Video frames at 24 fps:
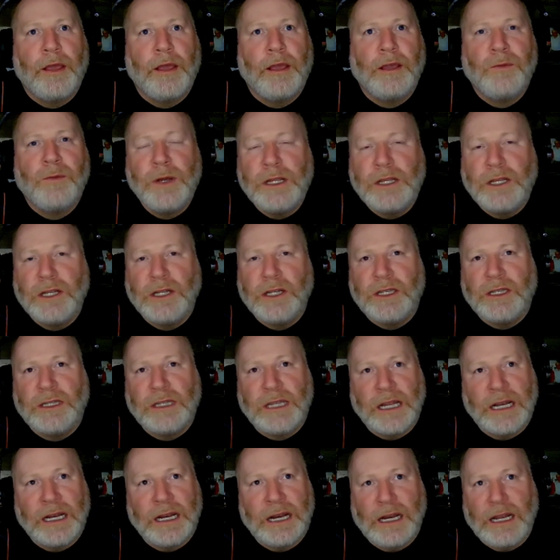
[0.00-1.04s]
we just
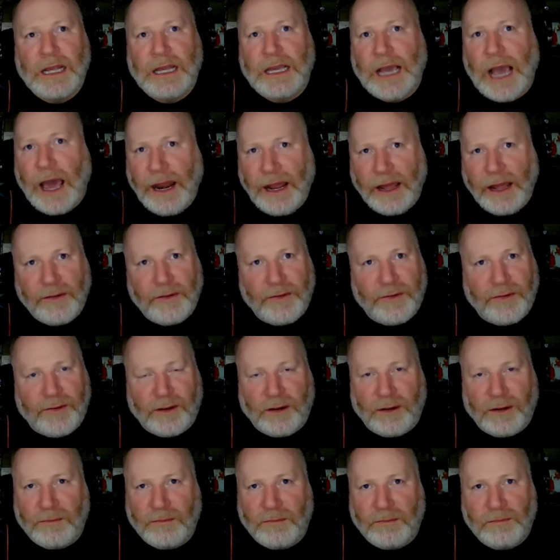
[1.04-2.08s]
didn't get it
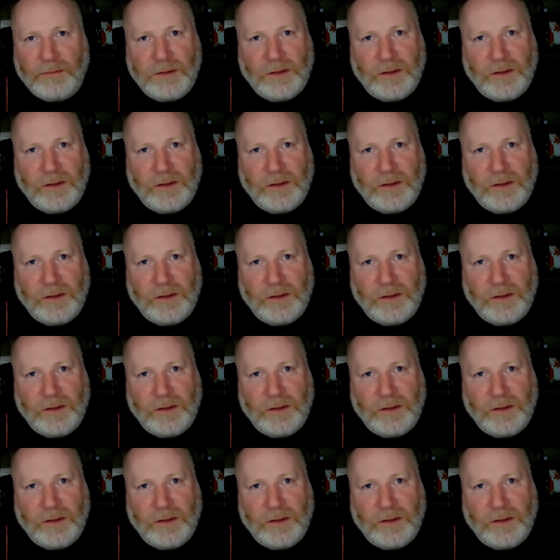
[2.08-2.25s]
from